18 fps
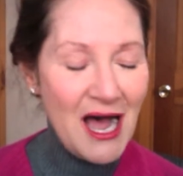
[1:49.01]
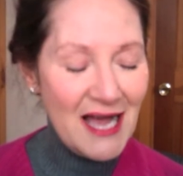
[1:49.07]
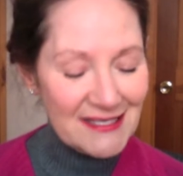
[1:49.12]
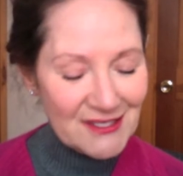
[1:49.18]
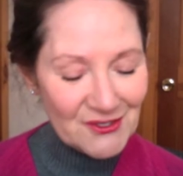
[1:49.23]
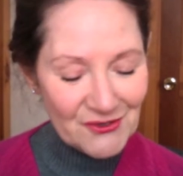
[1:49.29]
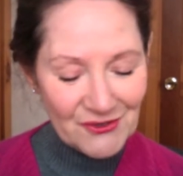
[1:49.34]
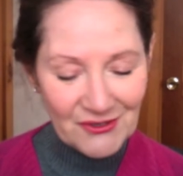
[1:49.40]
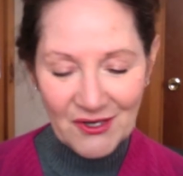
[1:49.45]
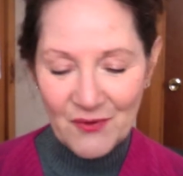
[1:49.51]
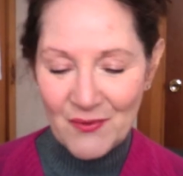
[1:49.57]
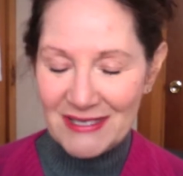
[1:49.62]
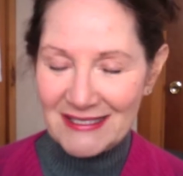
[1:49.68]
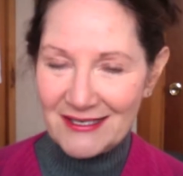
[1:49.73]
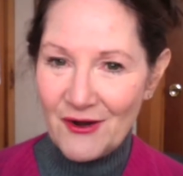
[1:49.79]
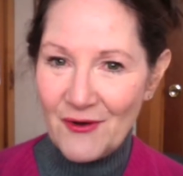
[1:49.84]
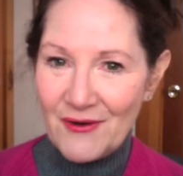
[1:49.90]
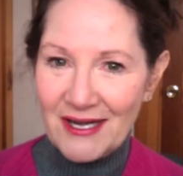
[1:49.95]
I certainly
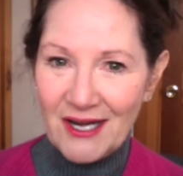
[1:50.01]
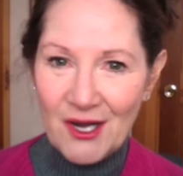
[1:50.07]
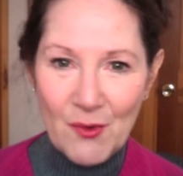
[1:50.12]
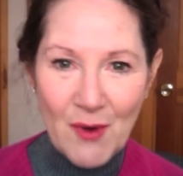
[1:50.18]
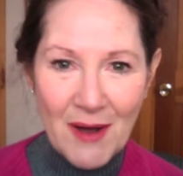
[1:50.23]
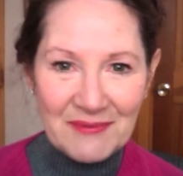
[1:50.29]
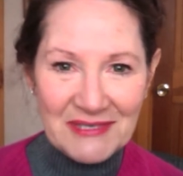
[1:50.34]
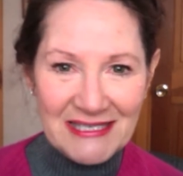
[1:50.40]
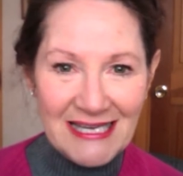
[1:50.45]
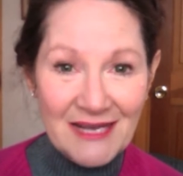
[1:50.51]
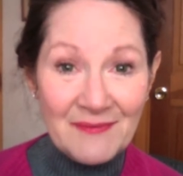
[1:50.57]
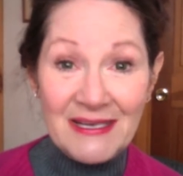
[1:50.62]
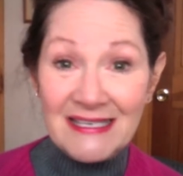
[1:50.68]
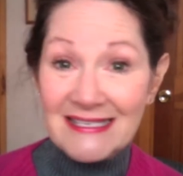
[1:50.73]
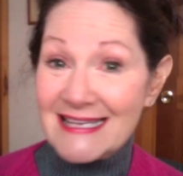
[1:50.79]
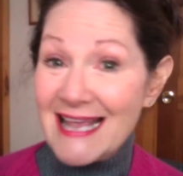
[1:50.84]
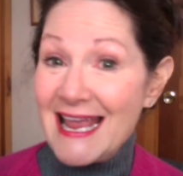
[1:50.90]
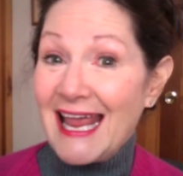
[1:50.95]
wasn't going to go up to him
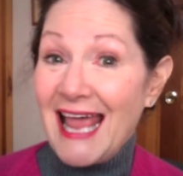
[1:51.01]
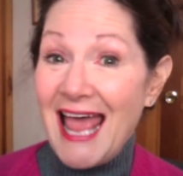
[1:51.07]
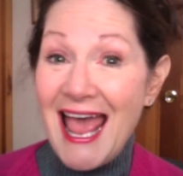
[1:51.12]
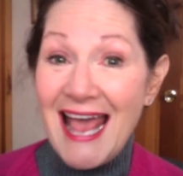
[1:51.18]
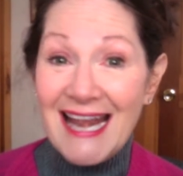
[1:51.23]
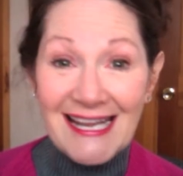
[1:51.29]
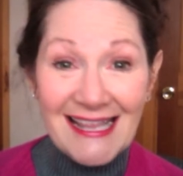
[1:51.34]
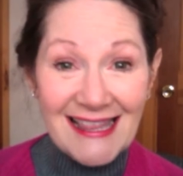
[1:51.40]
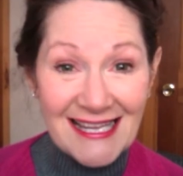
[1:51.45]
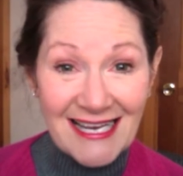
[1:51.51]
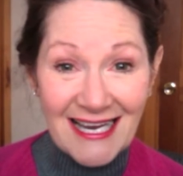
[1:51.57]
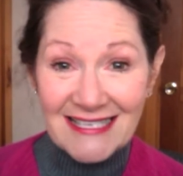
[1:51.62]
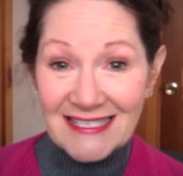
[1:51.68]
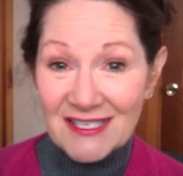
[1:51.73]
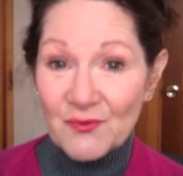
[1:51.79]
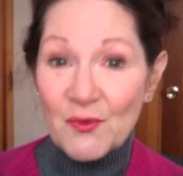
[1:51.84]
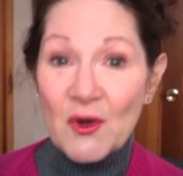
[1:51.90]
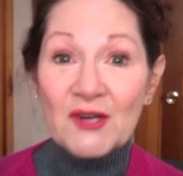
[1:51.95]
and say anything. I
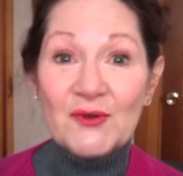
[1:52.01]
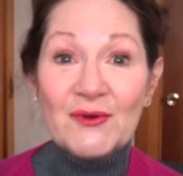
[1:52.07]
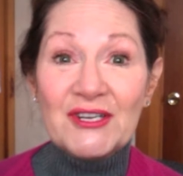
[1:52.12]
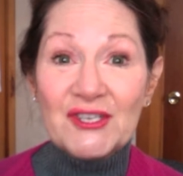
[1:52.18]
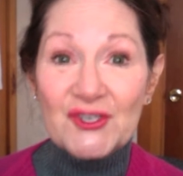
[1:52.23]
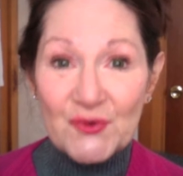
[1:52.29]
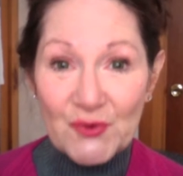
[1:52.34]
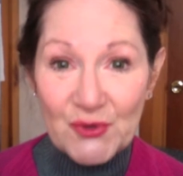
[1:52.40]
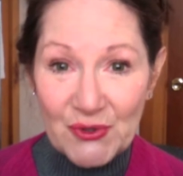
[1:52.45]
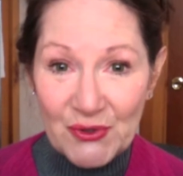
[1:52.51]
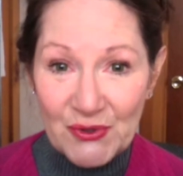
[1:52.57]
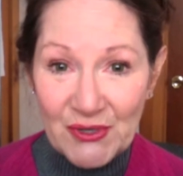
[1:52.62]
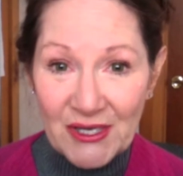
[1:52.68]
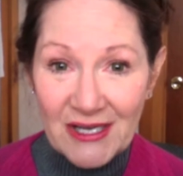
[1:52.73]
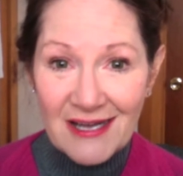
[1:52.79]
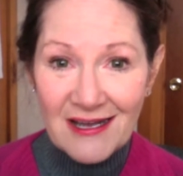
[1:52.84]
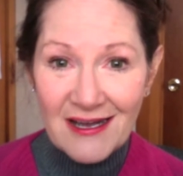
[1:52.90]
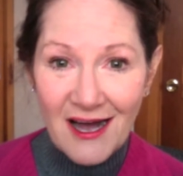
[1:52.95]
didn't want to intrude
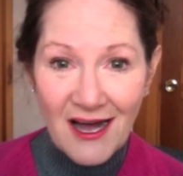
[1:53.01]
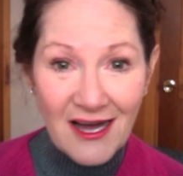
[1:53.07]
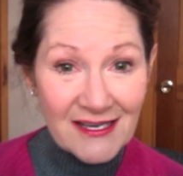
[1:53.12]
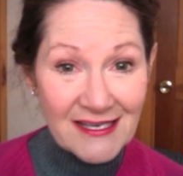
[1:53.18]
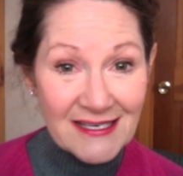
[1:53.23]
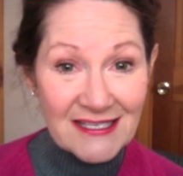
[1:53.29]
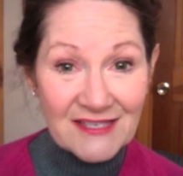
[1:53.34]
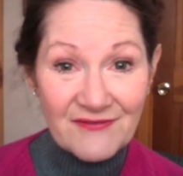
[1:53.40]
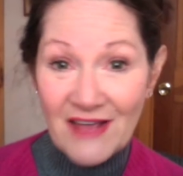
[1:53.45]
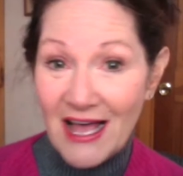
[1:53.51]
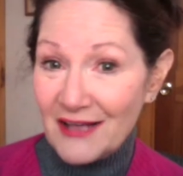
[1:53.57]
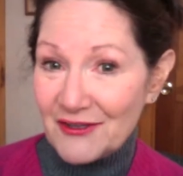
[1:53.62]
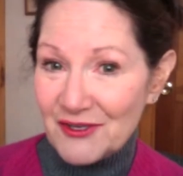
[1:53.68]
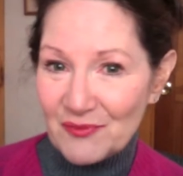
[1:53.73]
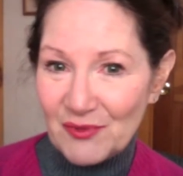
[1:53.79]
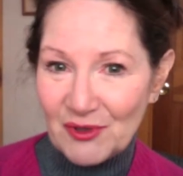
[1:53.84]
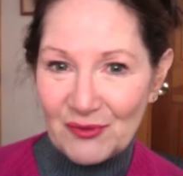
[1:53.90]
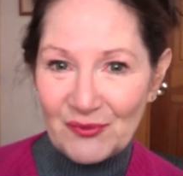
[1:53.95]
on his
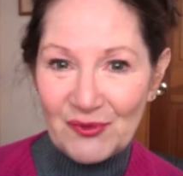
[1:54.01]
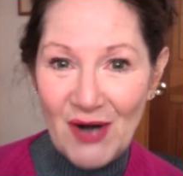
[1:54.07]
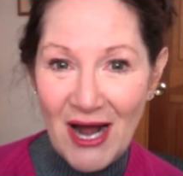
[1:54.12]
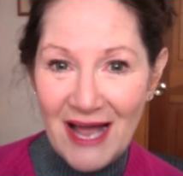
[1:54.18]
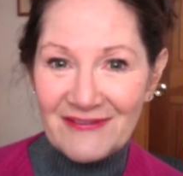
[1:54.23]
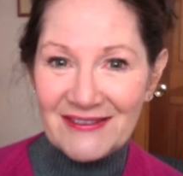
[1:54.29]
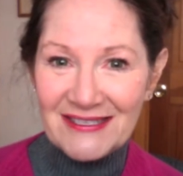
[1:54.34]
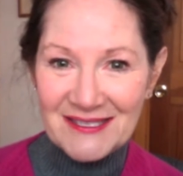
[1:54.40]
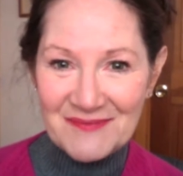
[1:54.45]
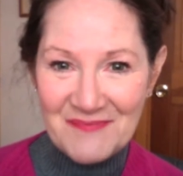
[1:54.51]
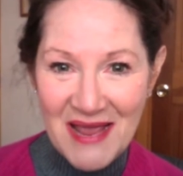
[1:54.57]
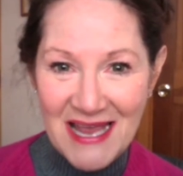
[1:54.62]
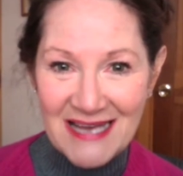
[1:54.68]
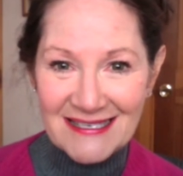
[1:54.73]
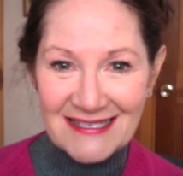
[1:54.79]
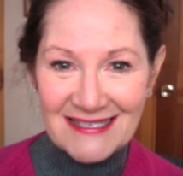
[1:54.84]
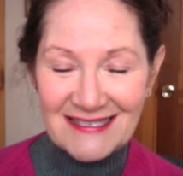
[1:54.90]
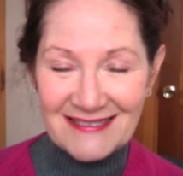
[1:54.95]
valuable private
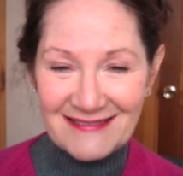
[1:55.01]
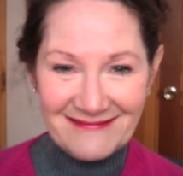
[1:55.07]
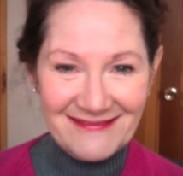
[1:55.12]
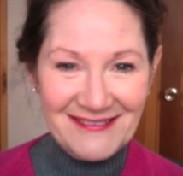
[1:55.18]
space.